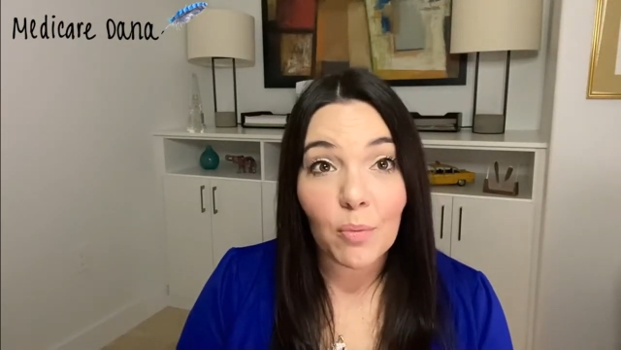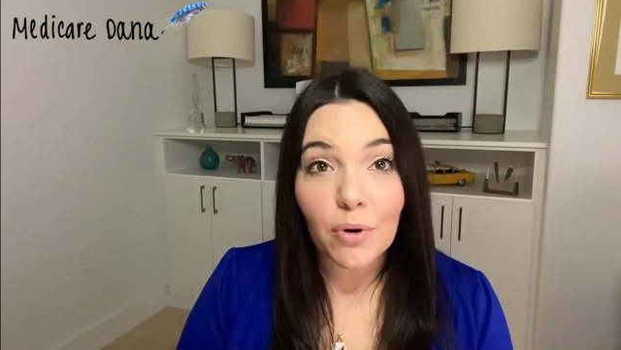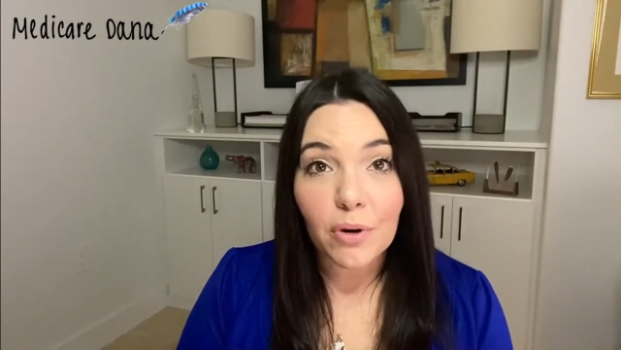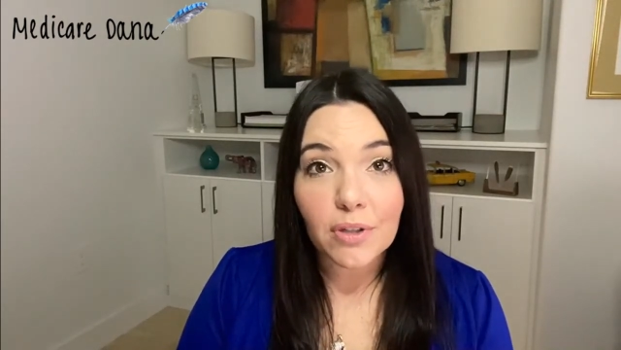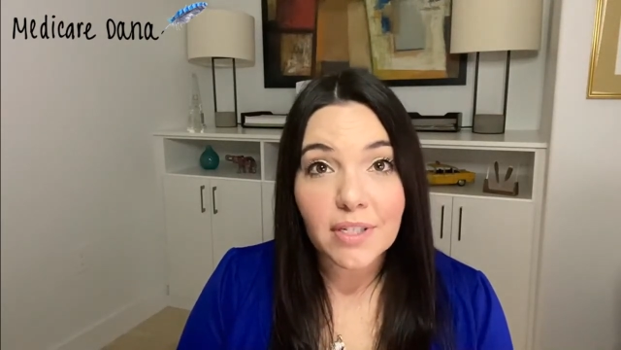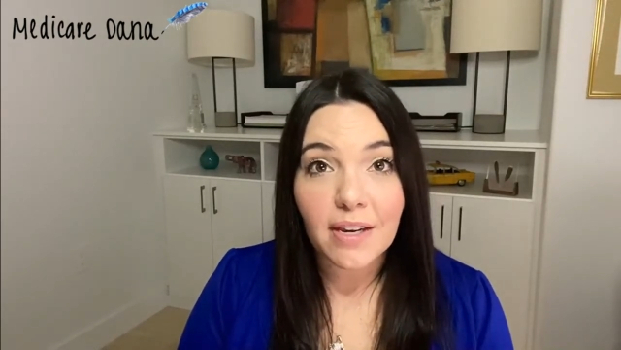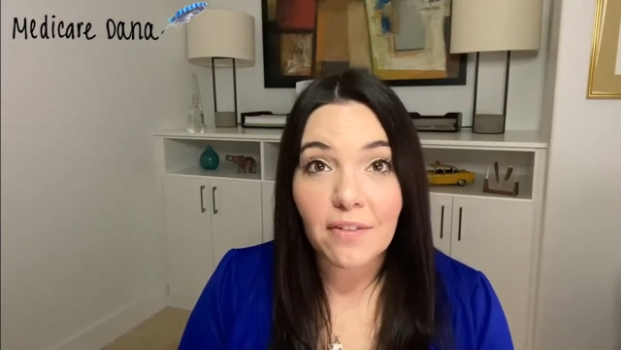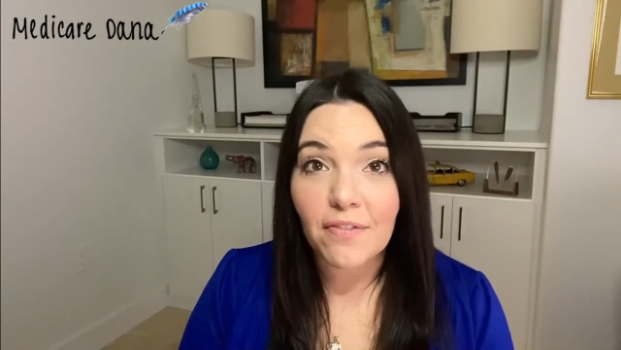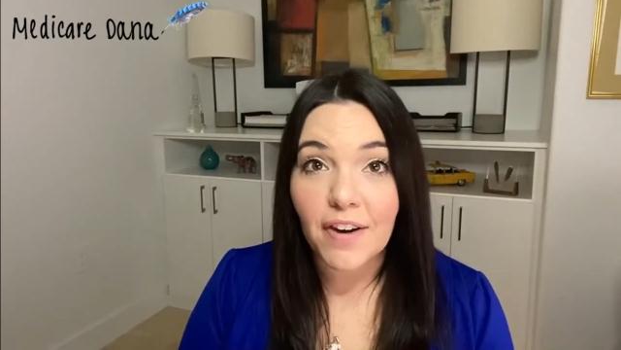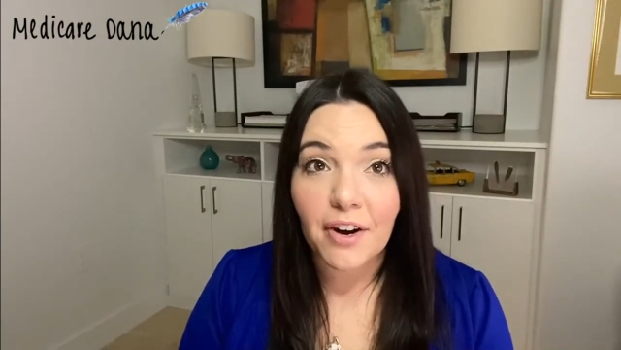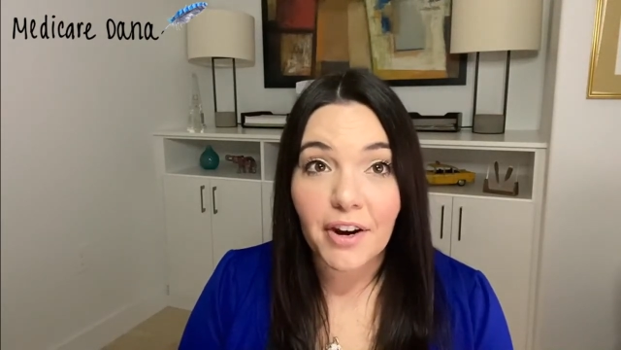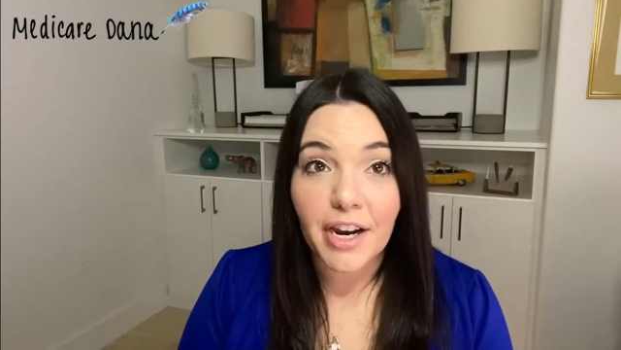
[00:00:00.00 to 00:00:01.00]
world can
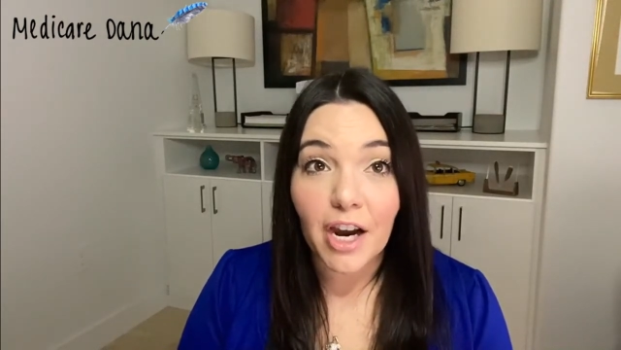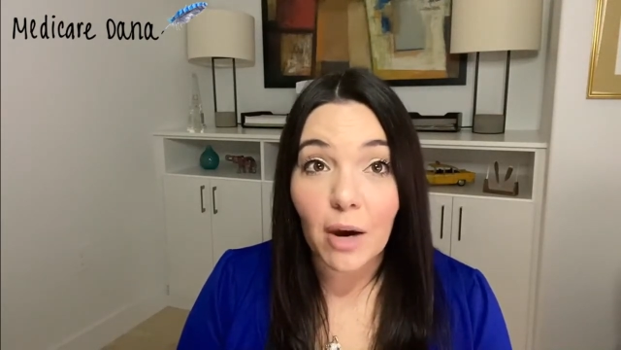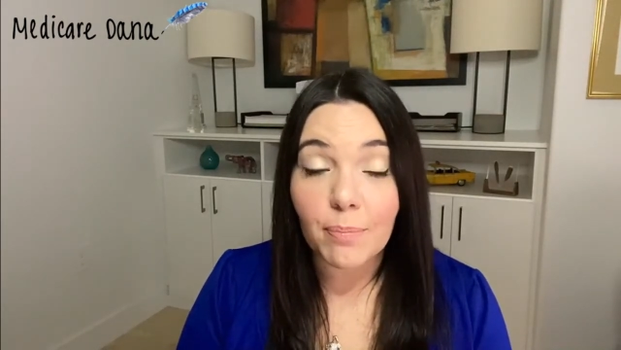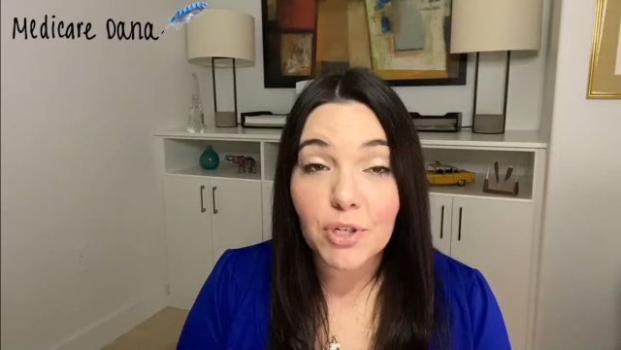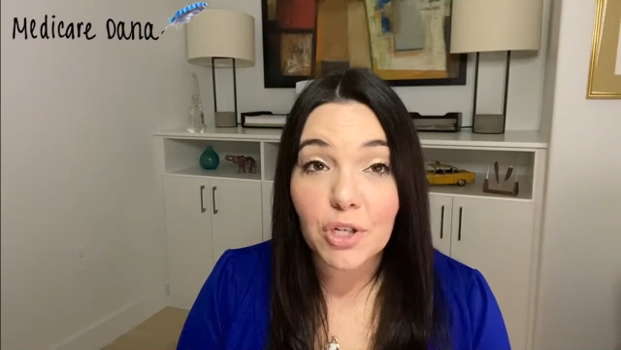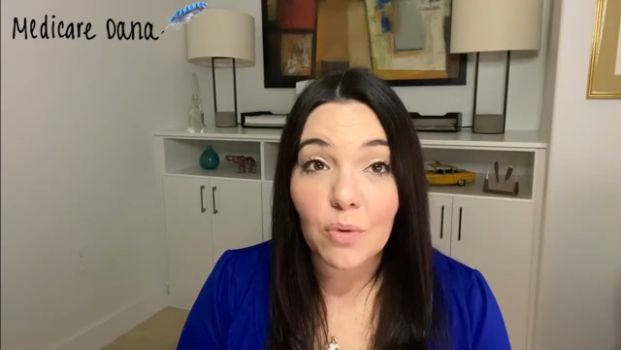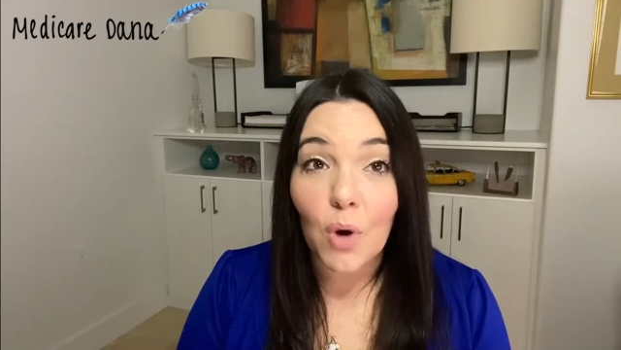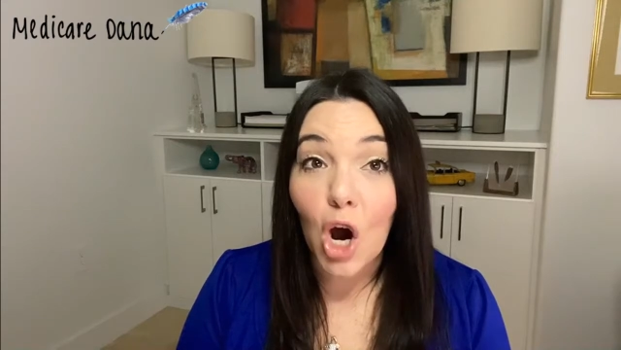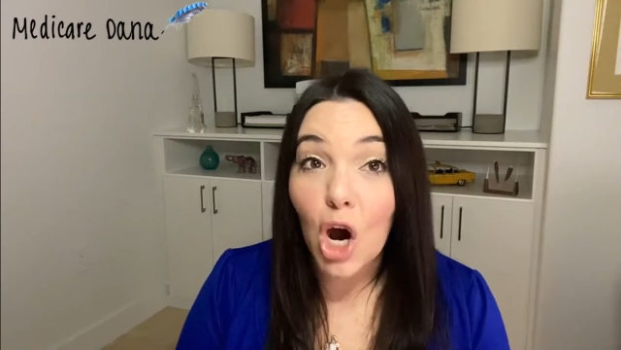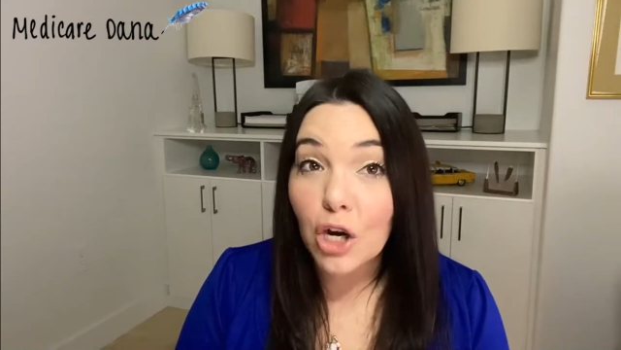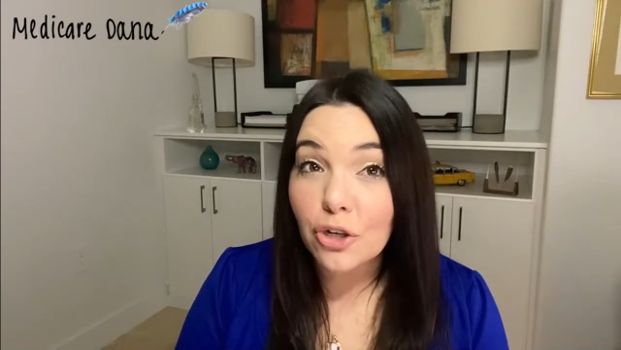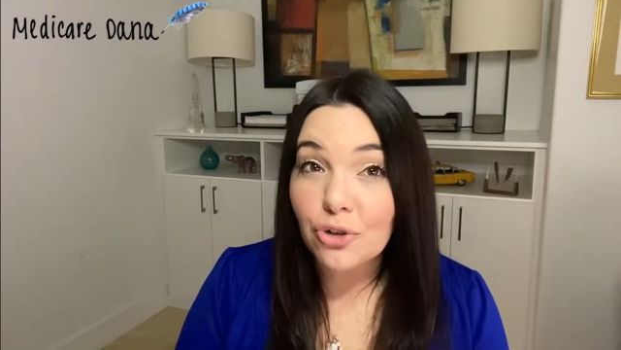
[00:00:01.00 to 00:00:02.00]
vary up to
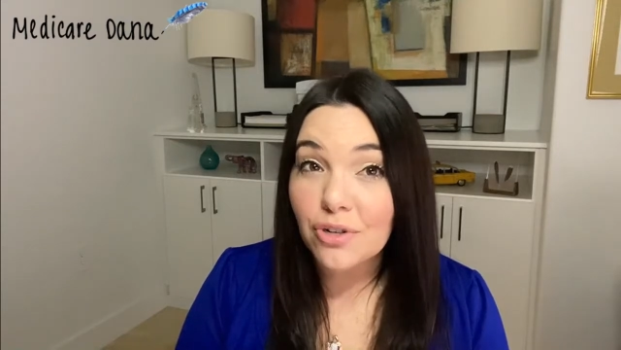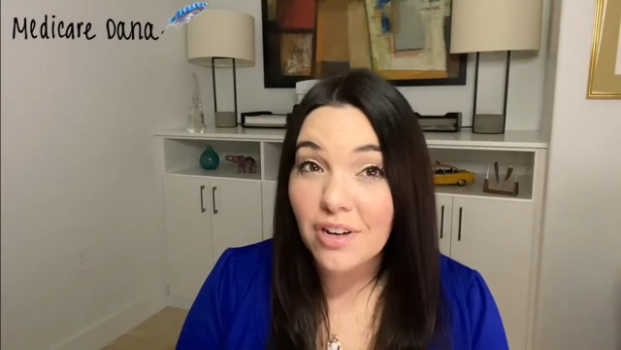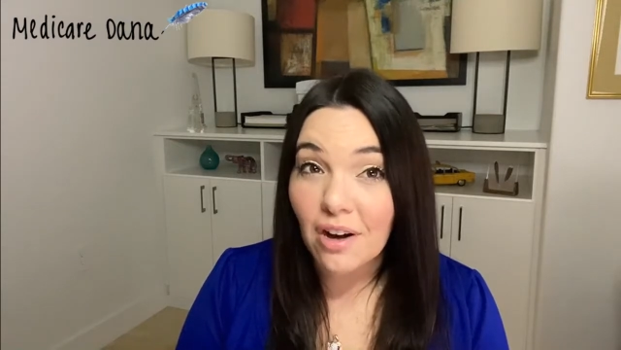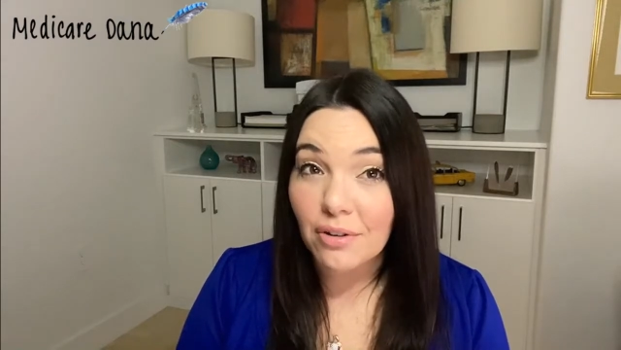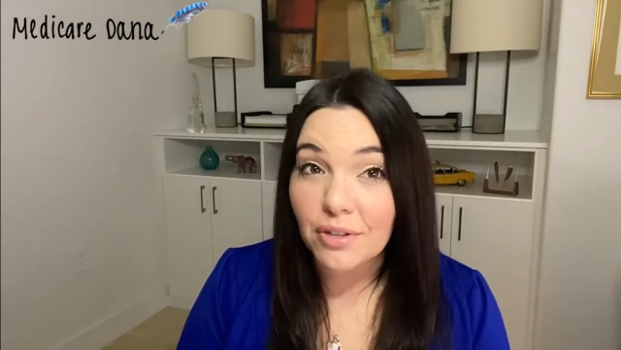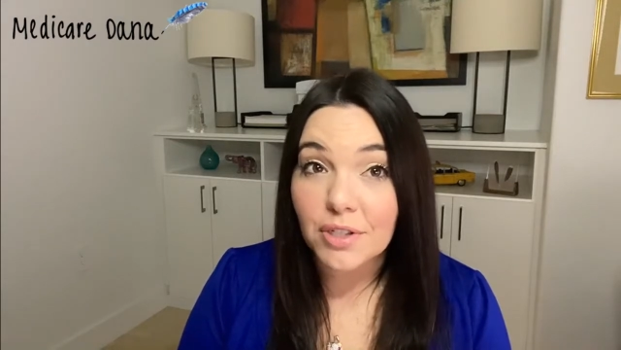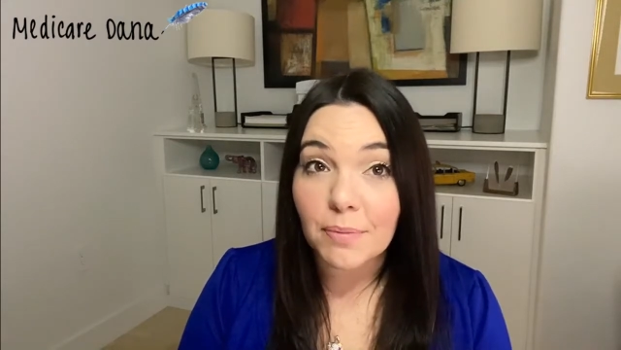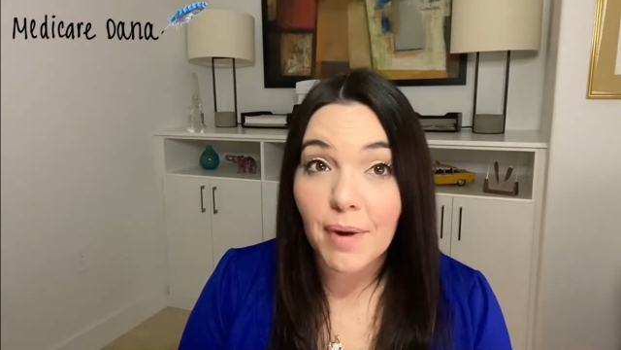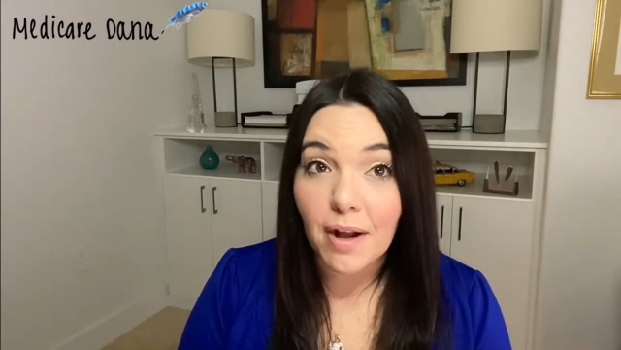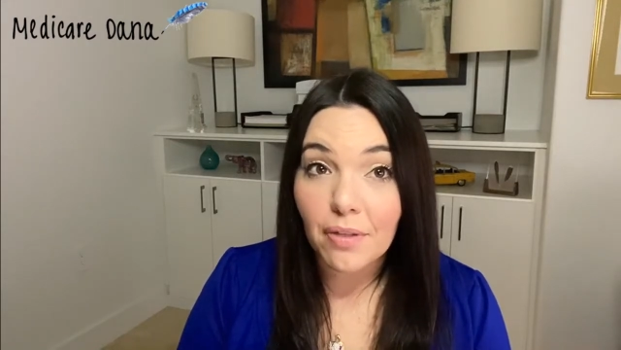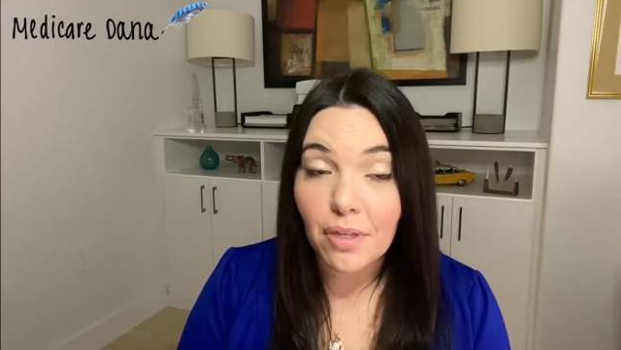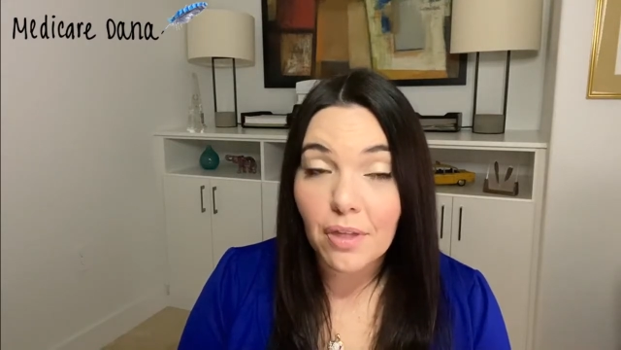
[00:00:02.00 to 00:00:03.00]
$100 a
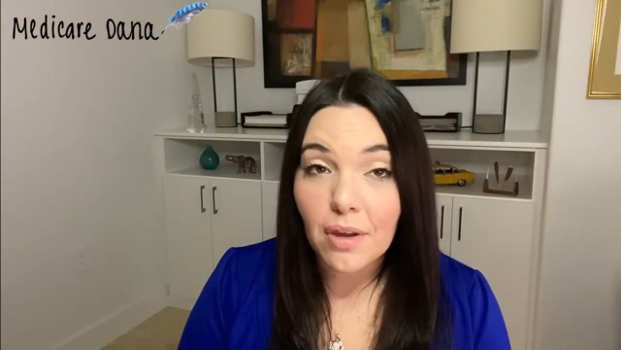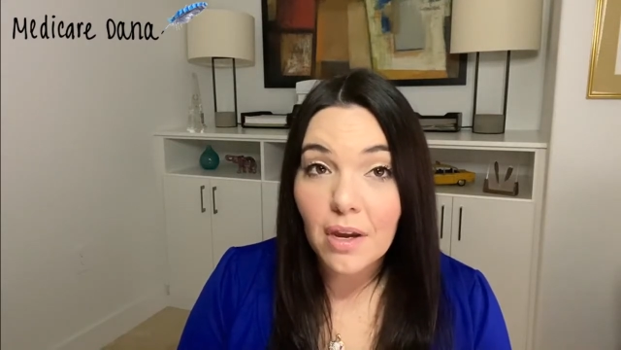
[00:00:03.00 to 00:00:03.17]
month.